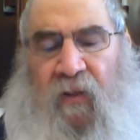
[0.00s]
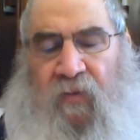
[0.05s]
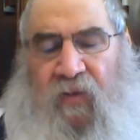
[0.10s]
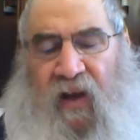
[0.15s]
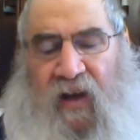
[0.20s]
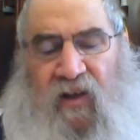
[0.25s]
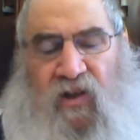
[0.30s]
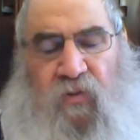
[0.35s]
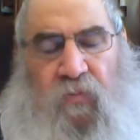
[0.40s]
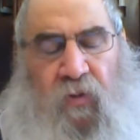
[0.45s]

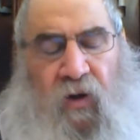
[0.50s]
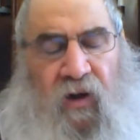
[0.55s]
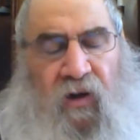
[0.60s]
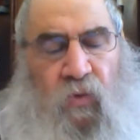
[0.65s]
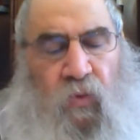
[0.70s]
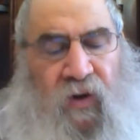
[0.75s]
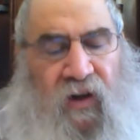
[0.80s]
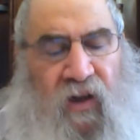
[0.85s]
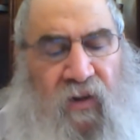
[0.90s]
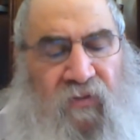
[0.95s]

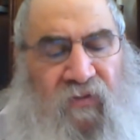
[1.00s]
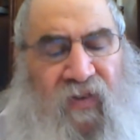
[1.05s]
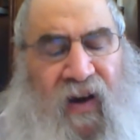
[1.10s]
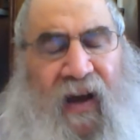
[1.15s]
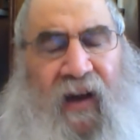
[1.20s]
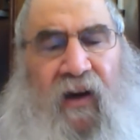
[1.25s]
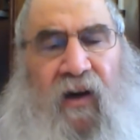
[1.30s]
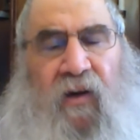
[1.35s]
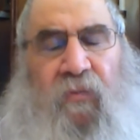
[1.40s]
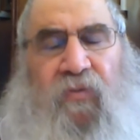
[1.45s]
hazmona, when he
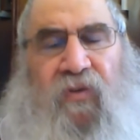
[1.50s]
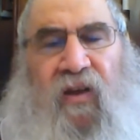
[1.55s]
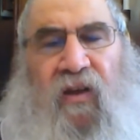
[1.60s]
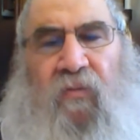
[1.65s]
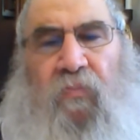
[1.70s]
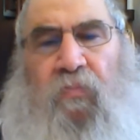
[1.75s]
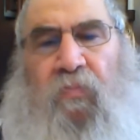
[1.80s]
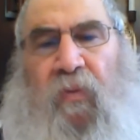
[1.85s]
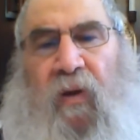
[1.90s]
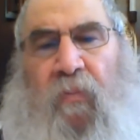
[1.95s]
invited him
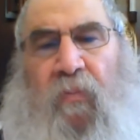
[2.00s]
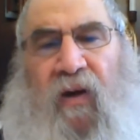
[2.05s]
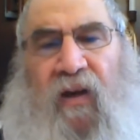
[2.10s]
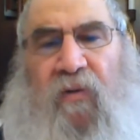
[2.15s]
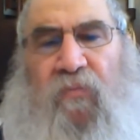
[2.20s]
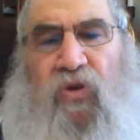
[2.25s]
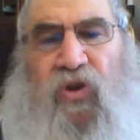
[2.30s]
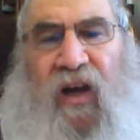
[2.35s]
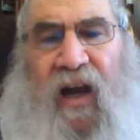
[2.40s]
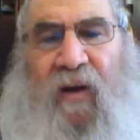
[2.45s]
to be by
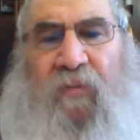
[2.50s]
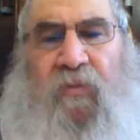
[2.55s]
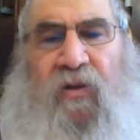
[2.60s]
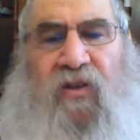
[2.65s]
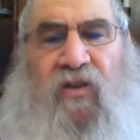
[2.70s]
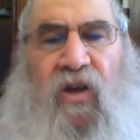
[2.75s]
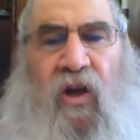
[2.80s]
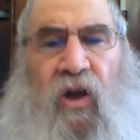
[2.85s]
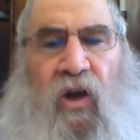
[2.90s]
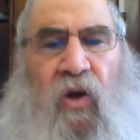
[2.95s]
him
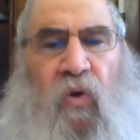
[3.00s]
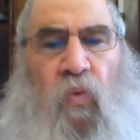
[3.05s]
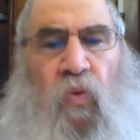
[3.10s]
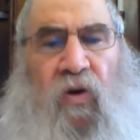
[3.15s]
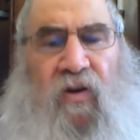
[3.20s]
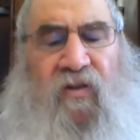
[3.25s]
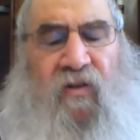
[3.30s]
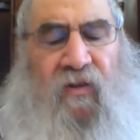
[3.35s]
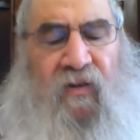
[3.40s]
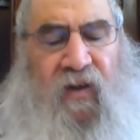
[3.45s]
Shabbos,
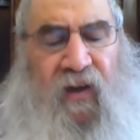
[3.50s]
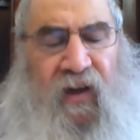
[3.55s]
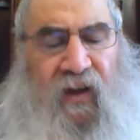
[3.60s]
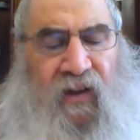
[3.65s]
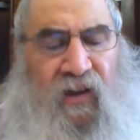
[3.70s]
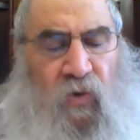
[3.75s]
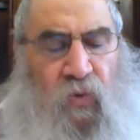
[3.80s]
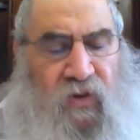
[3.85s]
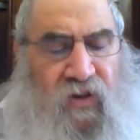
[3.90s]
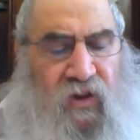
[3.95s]
wasn't to
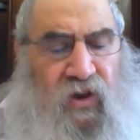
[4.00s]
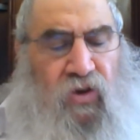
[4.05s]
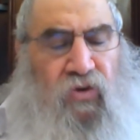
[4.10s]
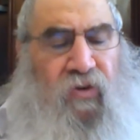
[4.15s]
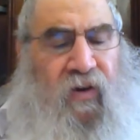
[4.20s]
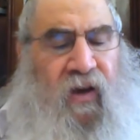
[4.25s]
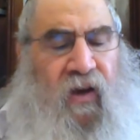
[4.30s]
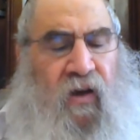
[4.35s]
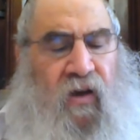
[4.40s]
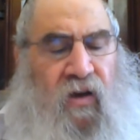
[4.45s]
eat, it was to
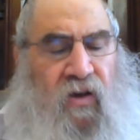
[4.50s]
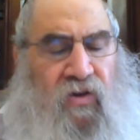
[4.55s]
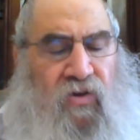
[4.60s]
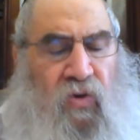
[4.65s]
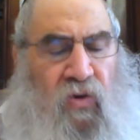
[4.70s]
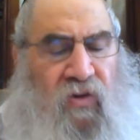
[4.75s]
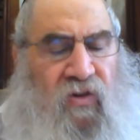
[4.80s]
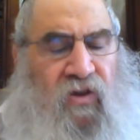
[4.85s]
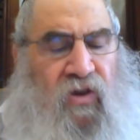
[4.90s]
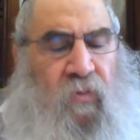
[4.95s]
drink. It's
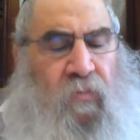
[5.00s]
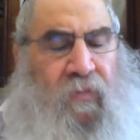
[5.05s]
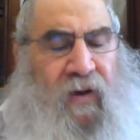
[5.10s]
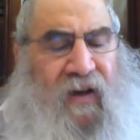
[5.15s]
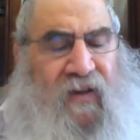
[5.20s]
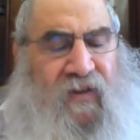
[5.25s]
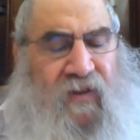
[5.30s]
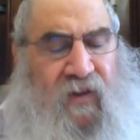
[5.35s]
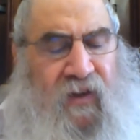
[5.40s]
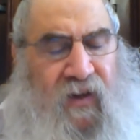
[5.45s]
also
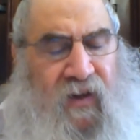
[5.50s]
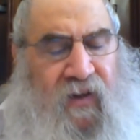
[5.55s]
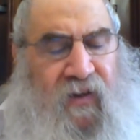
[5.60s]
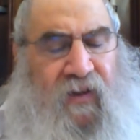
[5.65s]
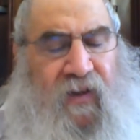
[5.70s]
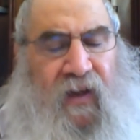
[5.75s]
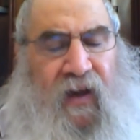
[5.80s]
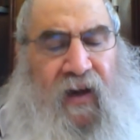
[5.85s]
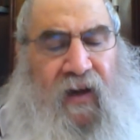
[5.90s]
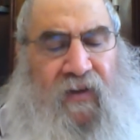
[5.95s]
masne
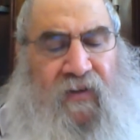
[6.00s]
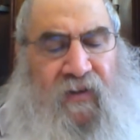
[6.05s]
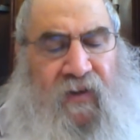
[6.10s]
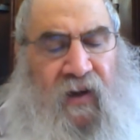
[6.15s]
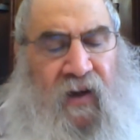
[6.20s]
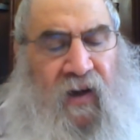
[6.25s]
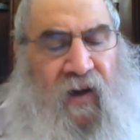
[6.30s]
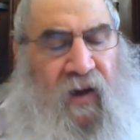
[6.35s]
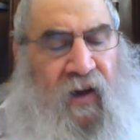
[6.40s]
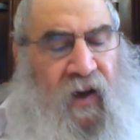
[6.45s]
ketnaya
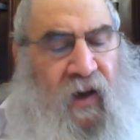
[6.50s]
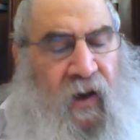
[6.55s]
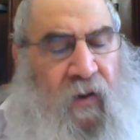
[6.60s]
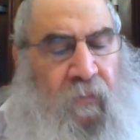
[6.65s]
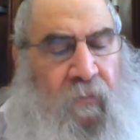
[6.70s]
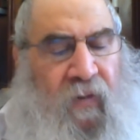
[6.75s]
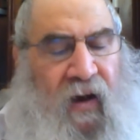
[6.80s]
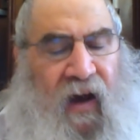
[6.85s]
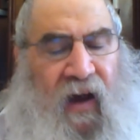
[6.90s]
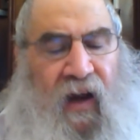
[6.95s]
zeh
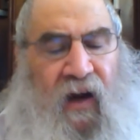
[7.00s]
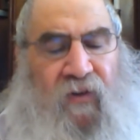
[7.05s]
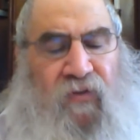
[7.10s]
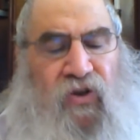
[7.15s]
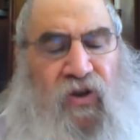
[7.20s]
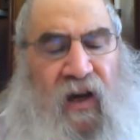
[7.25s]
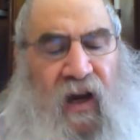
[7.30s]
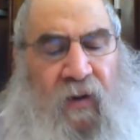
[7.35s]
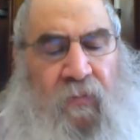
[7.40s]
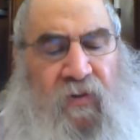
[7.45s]
ma'erev
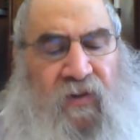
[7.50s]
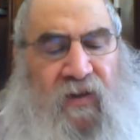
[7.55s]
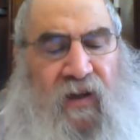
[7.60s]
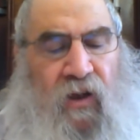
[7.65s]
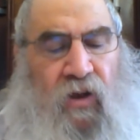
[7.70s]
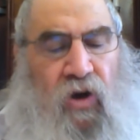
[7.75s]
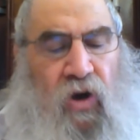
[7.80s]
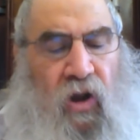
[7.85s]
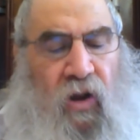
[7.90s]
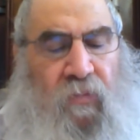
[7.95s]
Shabbos
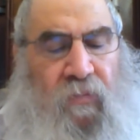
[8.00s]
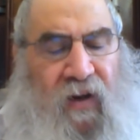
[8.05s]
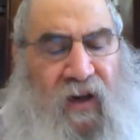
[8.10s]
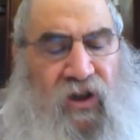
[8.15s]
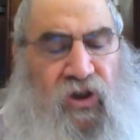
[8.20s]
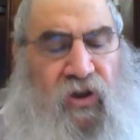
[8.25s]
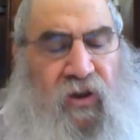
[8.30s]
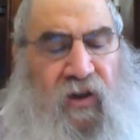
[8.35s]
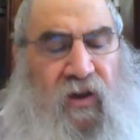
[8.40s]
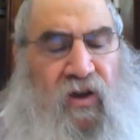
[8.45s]
al kol ma
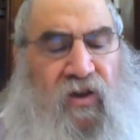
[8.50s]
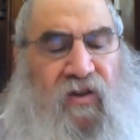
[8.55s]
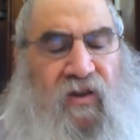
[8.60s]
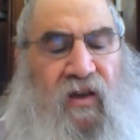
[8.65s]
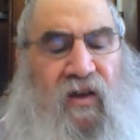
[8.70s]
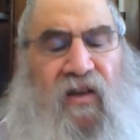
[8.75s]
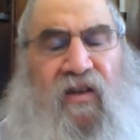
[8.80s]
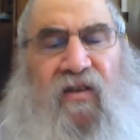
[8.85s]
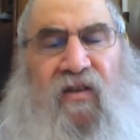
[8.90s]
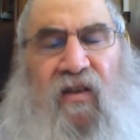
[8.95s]

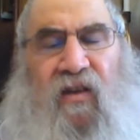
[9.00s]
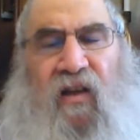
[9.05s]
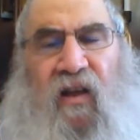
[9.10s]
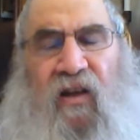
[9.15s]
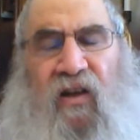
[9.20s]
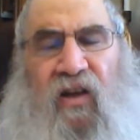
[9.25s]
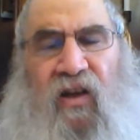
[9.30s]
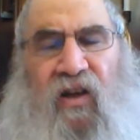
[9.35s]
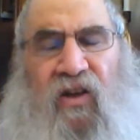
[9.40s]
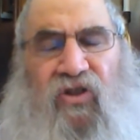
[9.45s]
sheyirtze
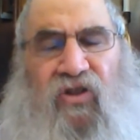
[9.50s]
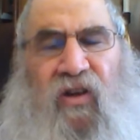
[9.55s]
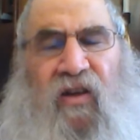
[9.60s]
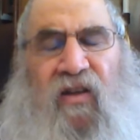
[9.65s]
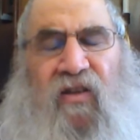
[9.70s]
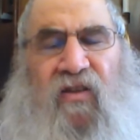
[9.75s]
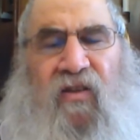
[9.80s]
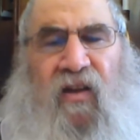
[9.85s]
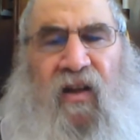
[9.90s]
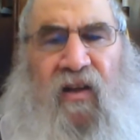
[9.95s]

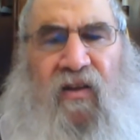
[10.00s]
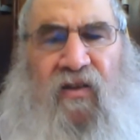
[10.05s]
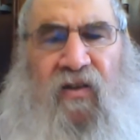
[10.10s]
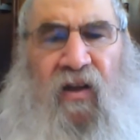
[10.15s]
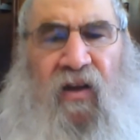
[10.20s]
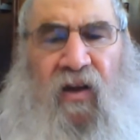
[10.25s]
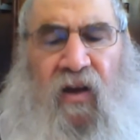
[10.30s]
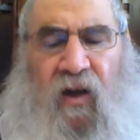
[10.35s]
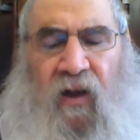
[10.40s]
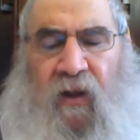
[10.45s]
yisa. That's
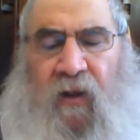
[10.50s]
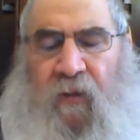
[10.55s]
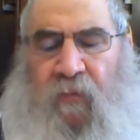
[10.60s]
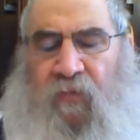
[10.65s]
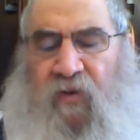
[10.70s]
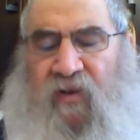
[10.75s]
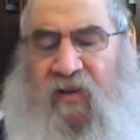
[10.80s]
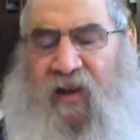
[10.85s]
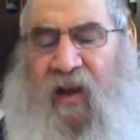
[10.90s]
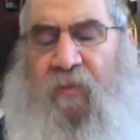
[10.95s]
like
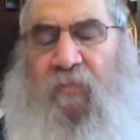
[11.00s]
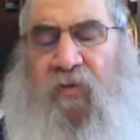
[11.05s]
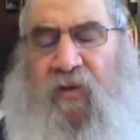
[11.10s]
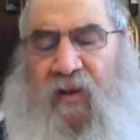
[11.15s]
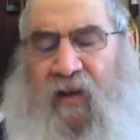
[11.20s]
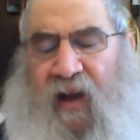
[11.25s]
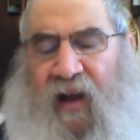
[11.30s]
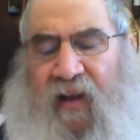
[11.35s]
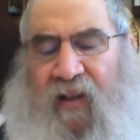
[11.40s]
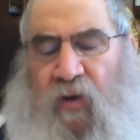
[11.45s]
the same
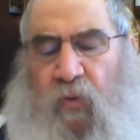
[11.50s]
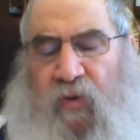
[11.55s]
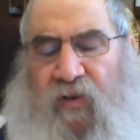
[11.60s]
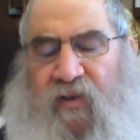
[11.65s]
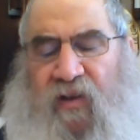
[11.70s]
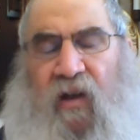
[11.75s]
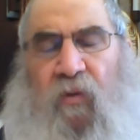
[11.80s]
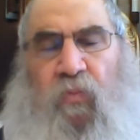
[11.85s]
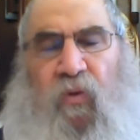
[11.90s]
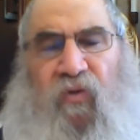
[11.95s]
tonight that we
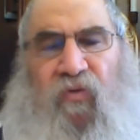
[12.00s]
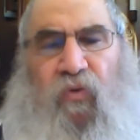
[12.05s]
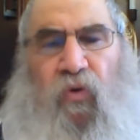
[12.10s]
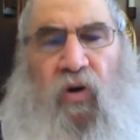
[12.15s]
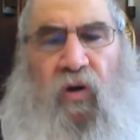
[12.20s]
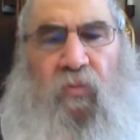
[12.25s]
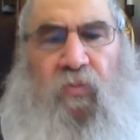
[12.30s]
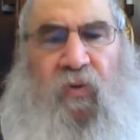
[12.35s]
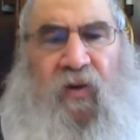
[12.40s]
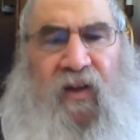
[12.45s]
said
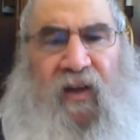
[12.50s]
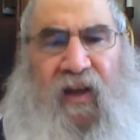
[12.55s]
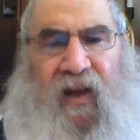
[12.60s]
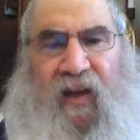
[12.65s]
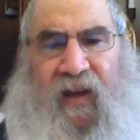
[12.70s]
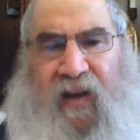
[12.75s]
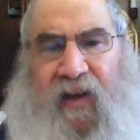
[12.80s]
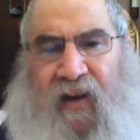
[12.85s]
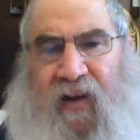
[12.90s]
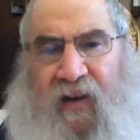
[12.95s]
before,
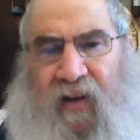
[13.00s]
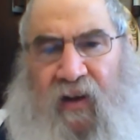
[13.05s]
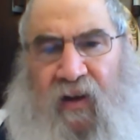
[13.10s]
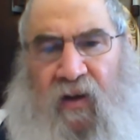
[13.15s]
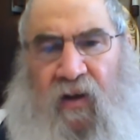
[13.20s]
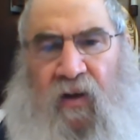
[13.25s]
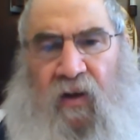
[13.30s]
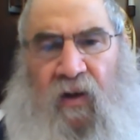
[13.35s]
b'negei eating,